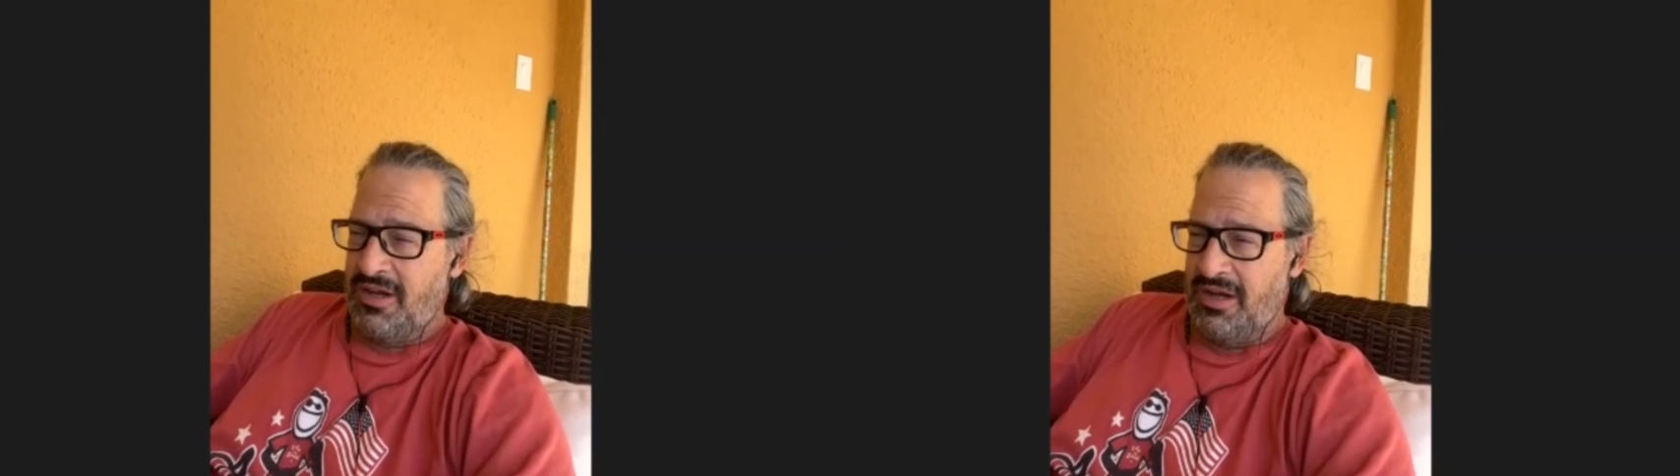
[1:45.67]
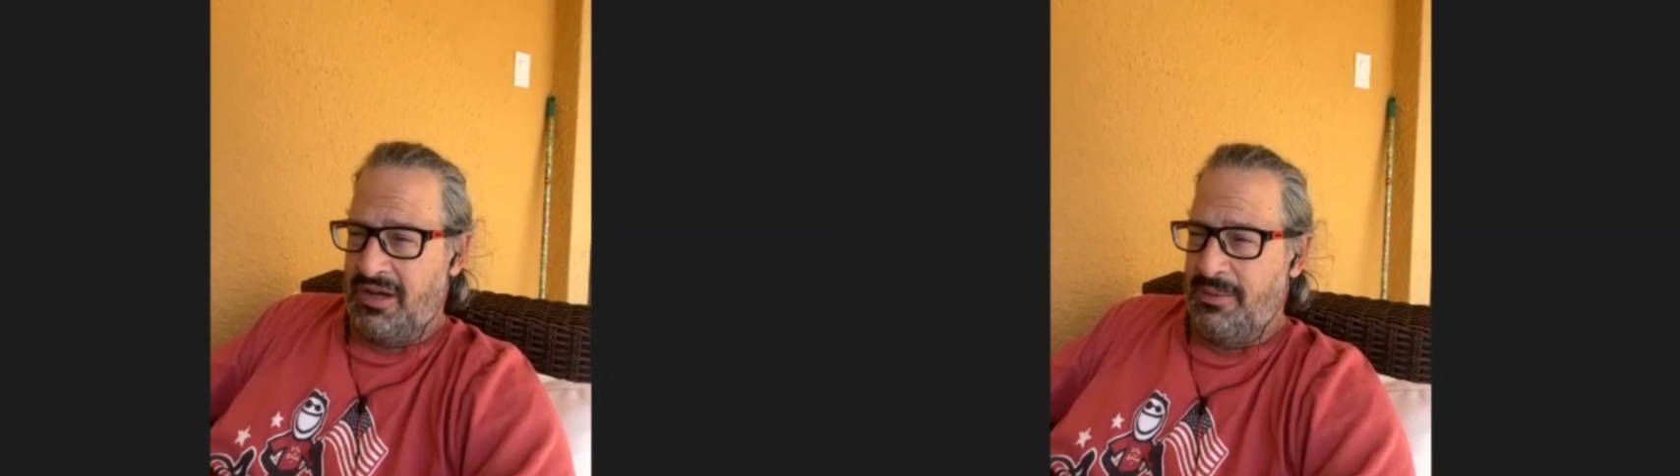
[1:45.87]

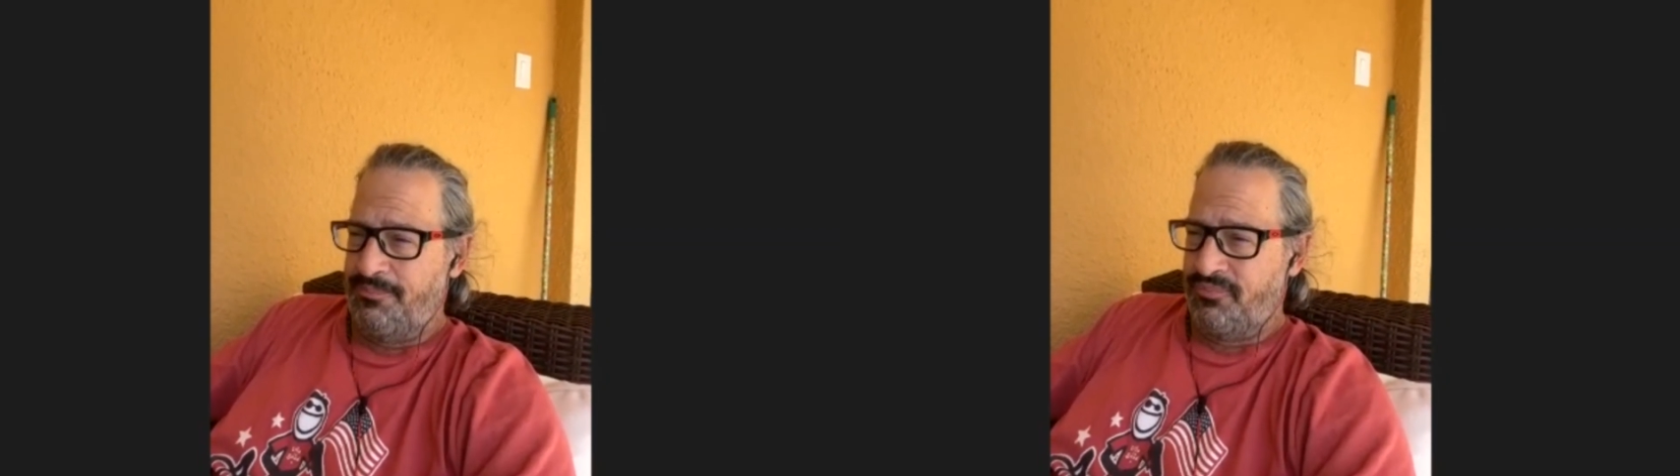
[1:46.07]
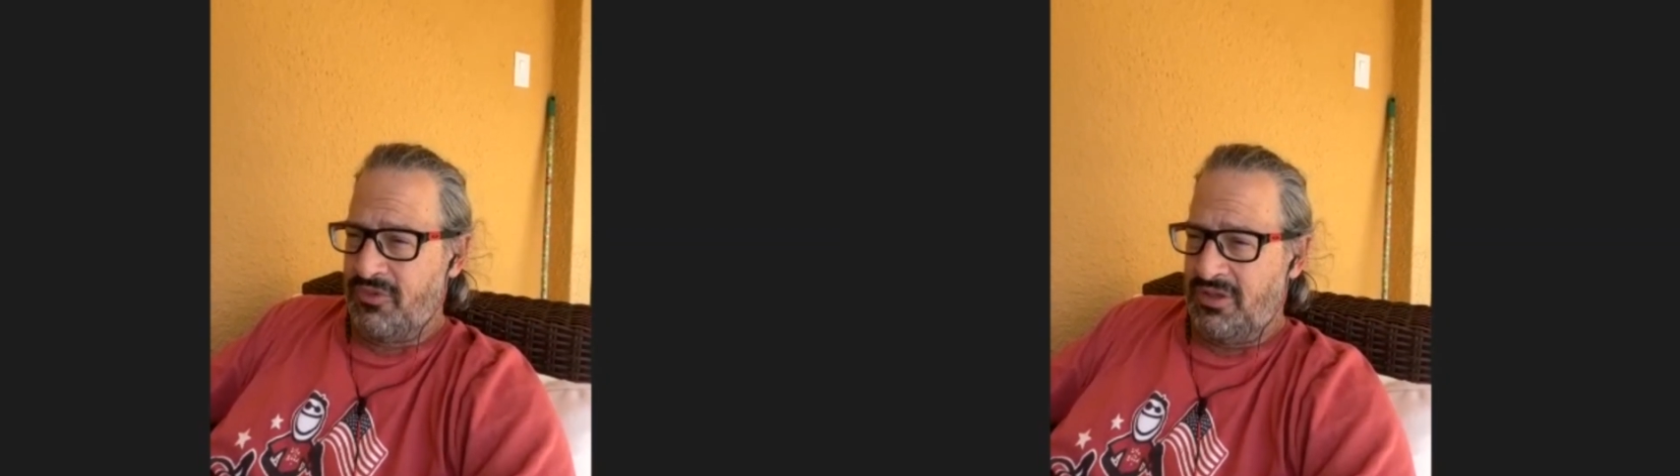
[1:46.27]

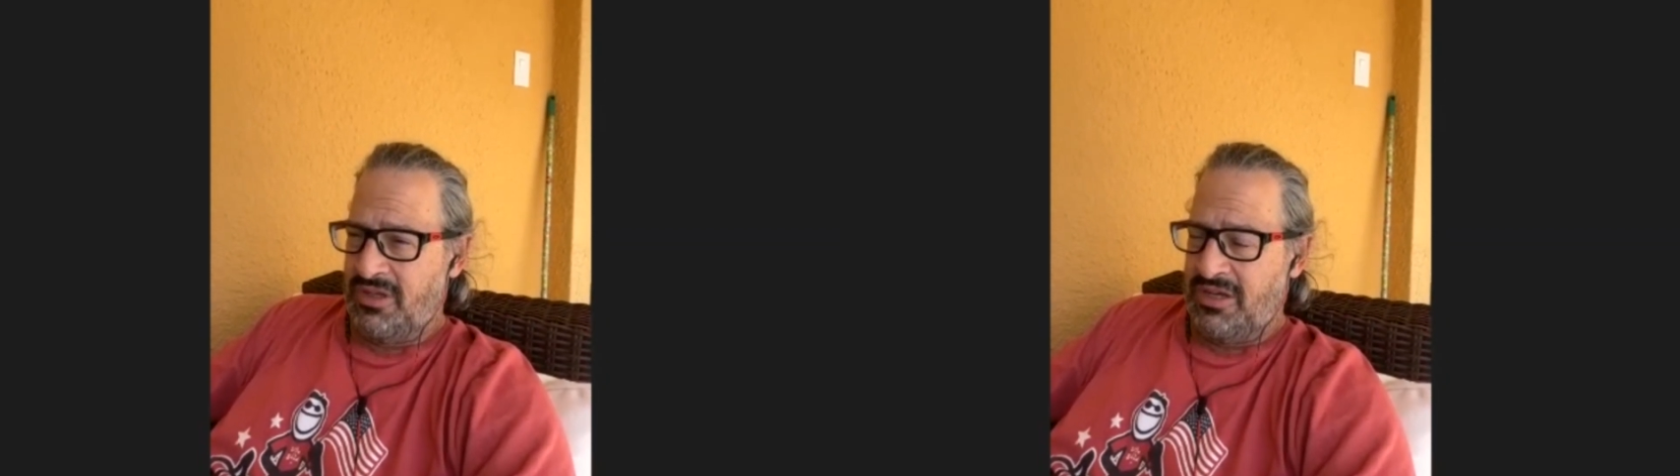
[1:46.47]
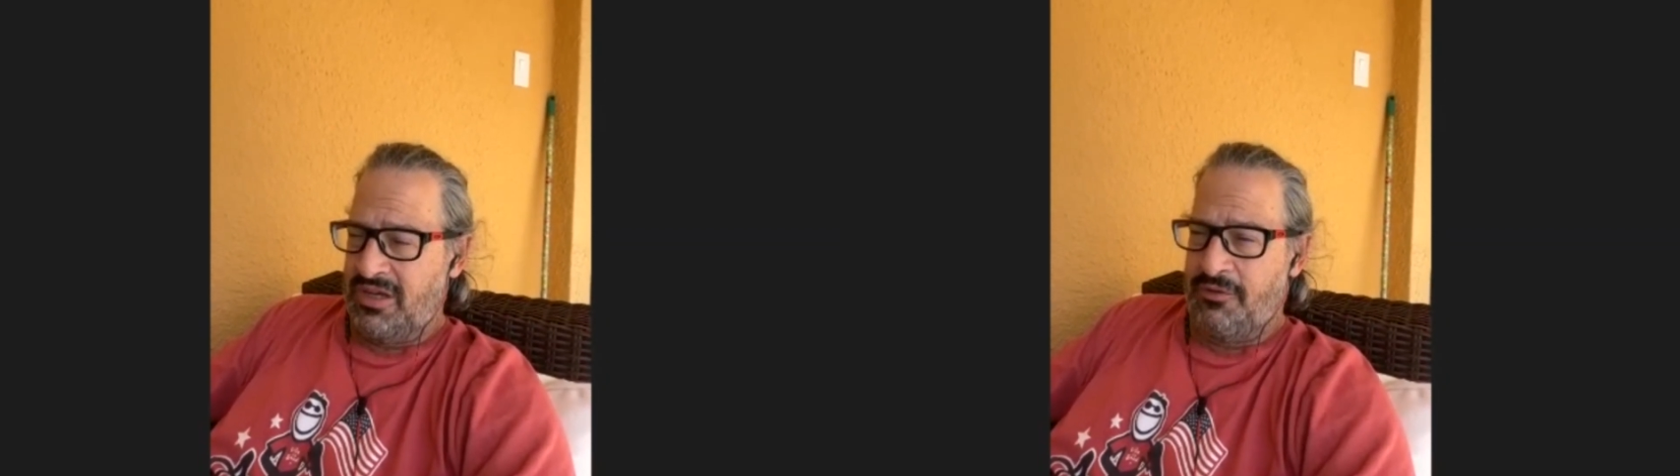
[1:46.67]
um,
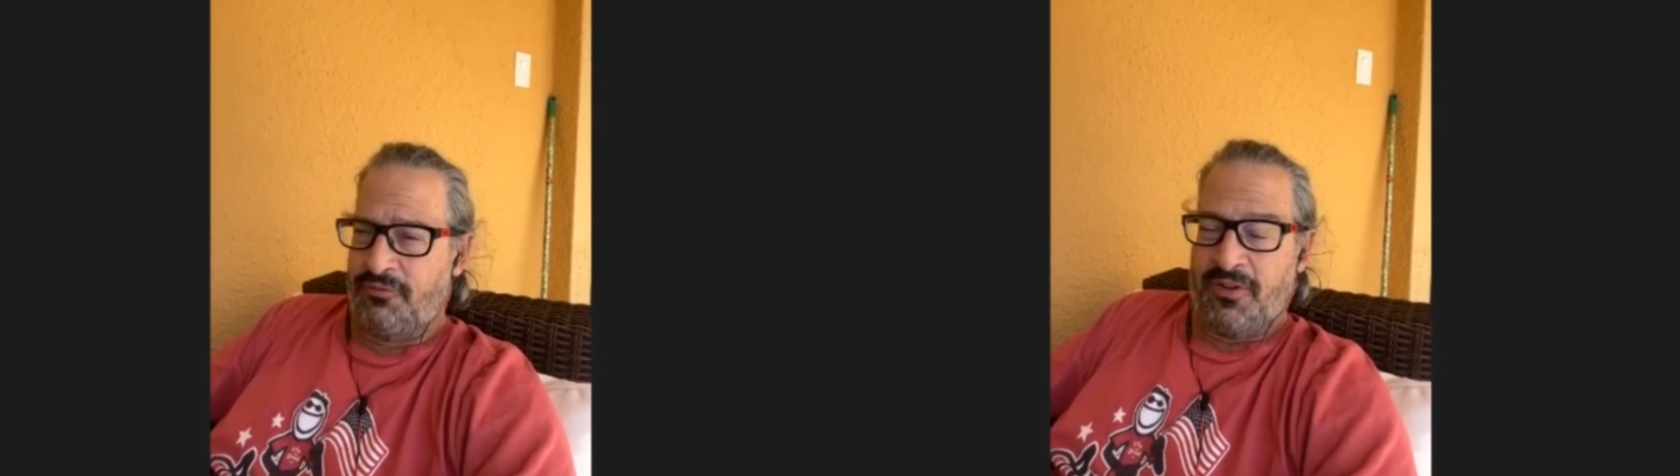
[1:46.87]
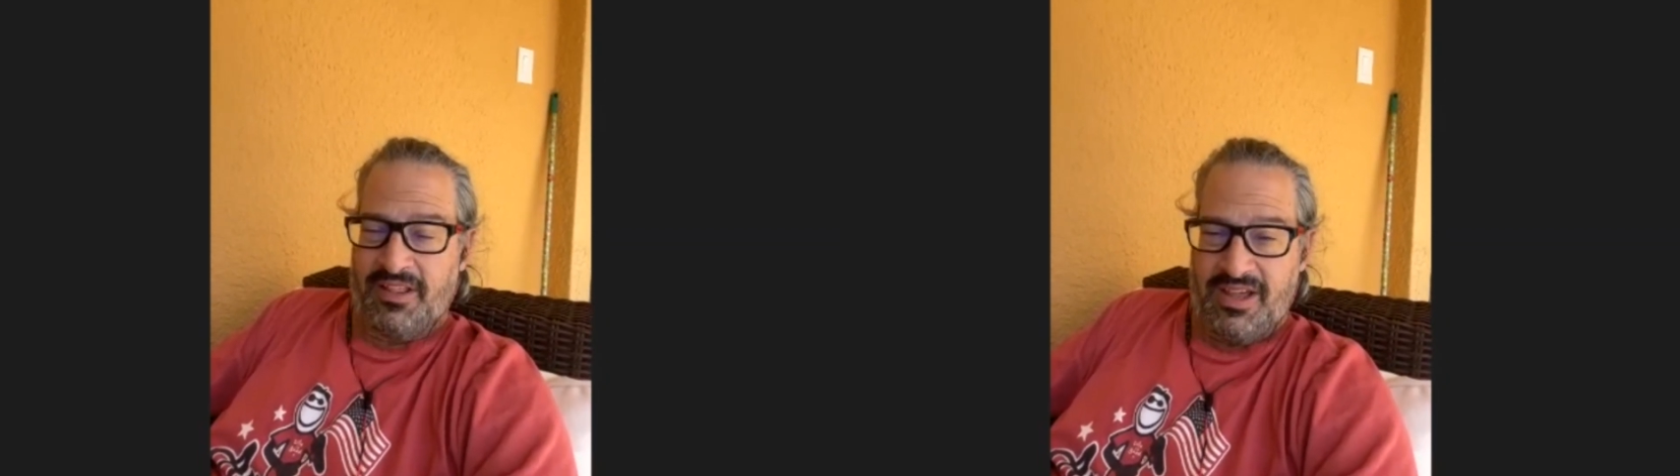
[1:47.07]
uh,
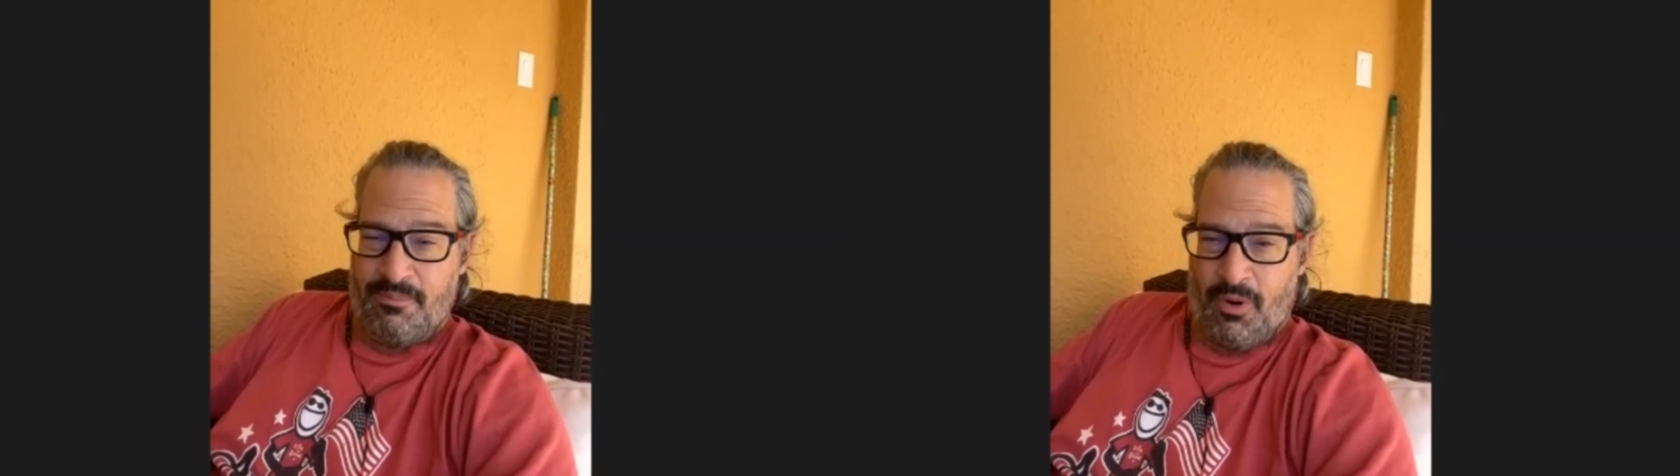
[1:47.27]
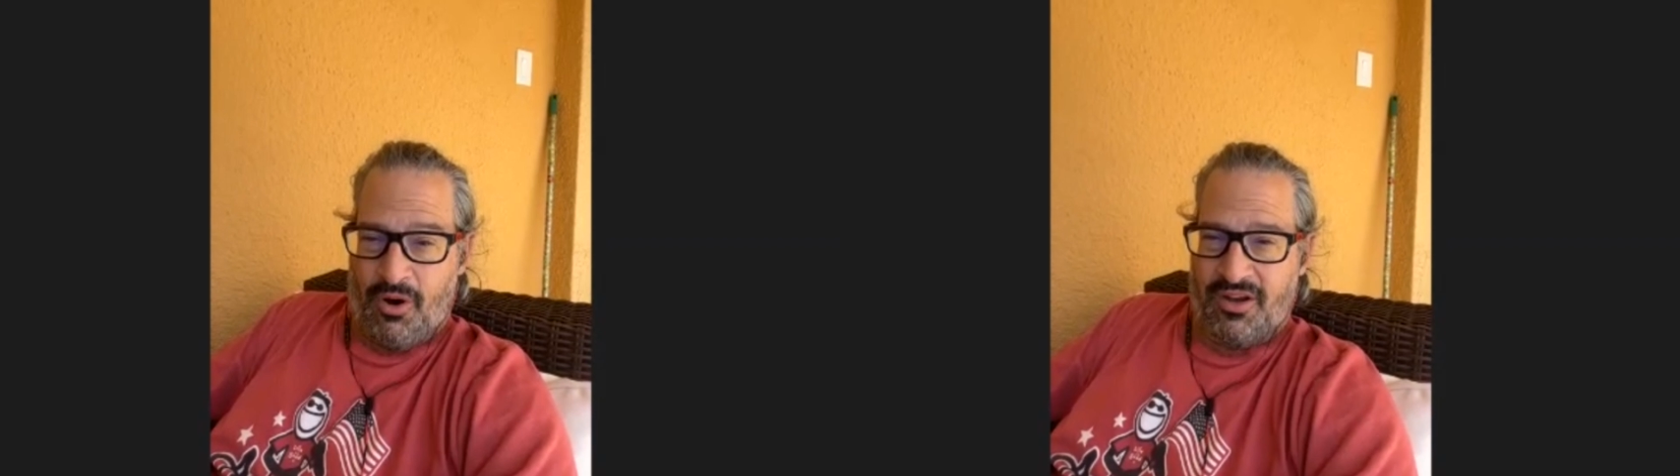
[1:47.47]
affiliate
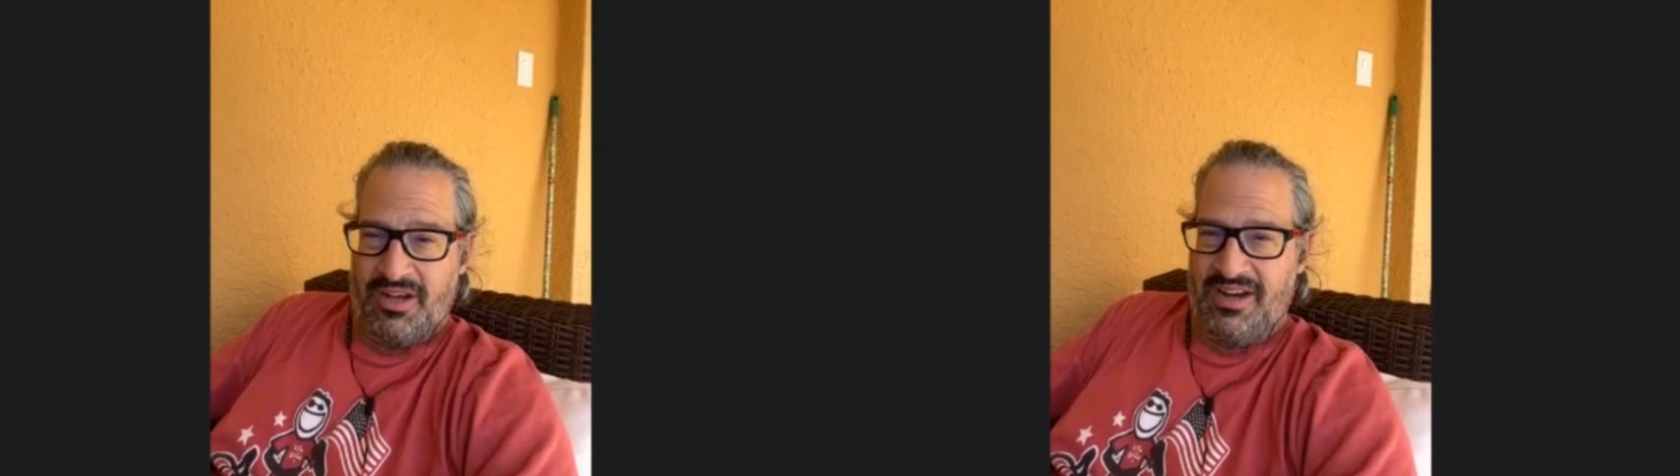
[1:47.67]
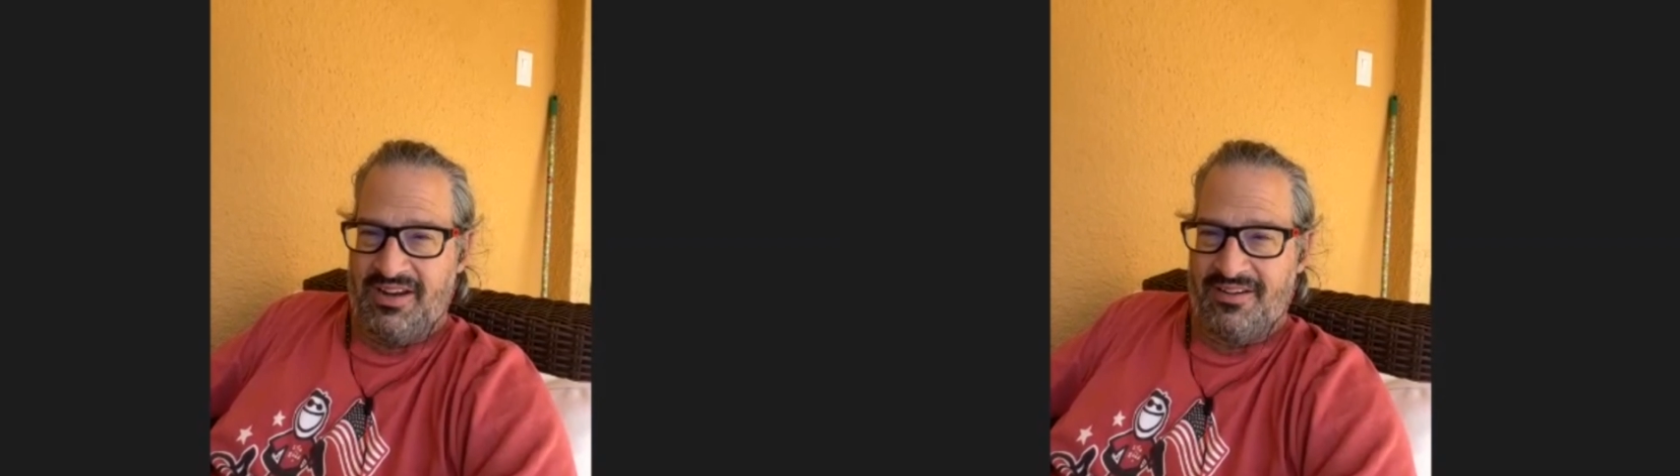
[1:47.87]

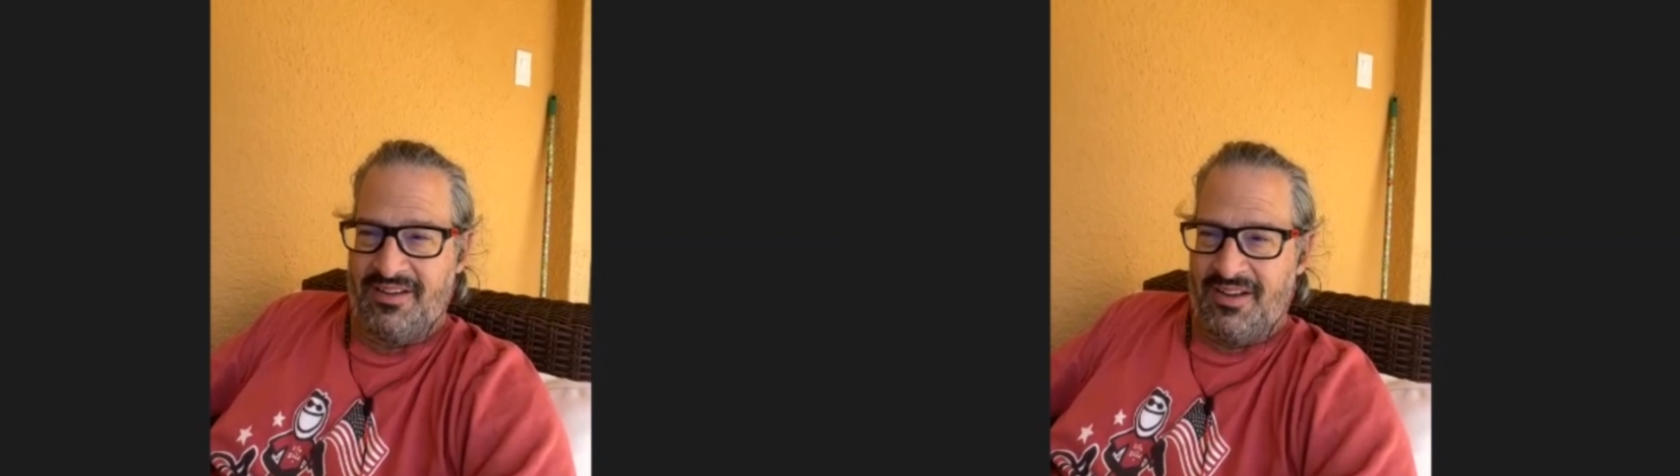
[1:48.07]
marketing,